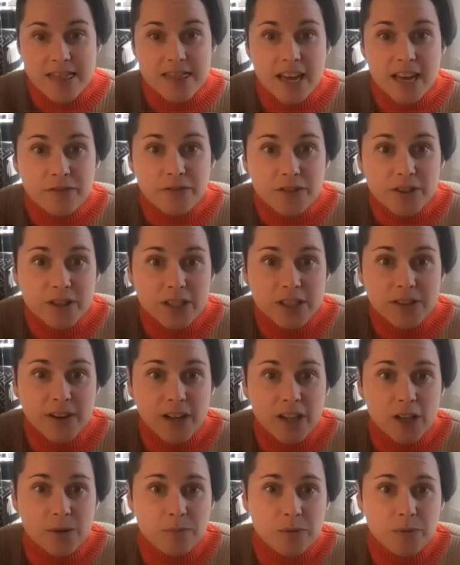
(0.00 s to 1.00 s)
And then for the
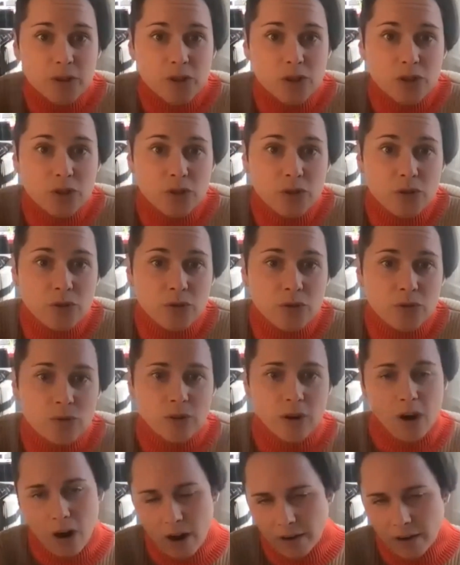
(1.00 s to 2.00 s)
developers
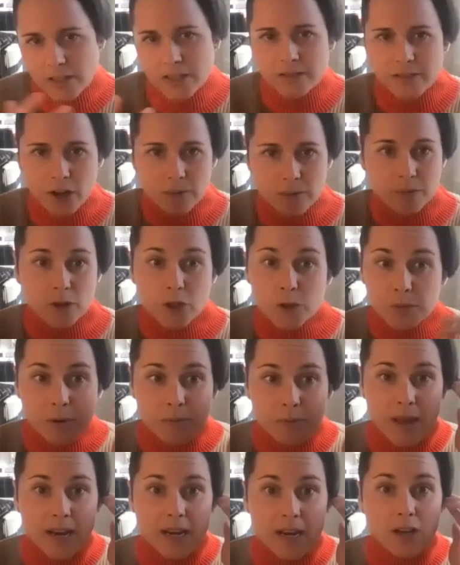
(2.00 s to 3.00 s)
often developers,
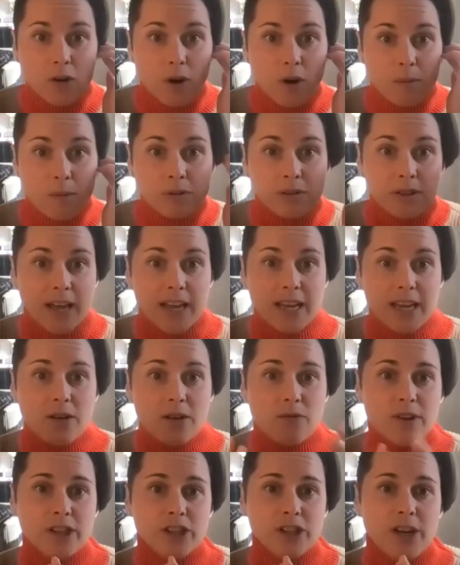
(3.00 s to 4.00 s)
but many who are
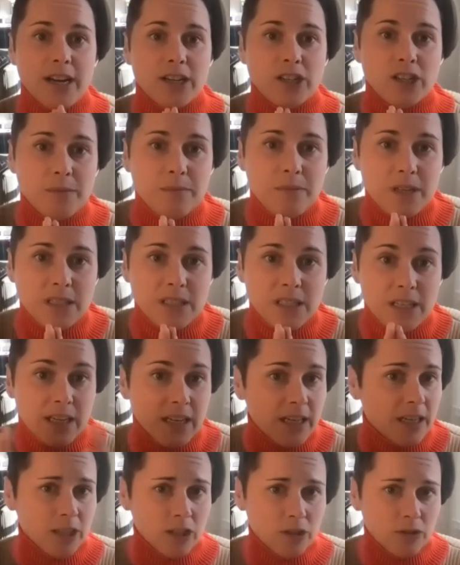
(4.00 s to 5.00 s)
playing with
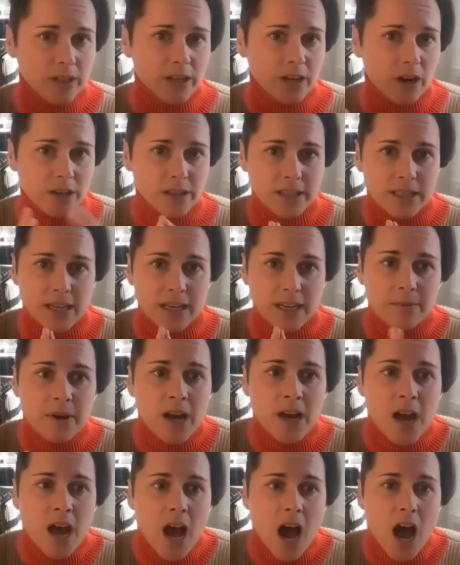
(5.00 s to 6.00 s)
ChatGPT, including our team,
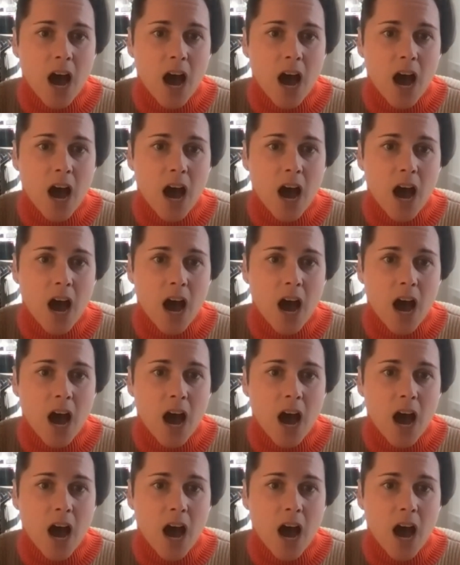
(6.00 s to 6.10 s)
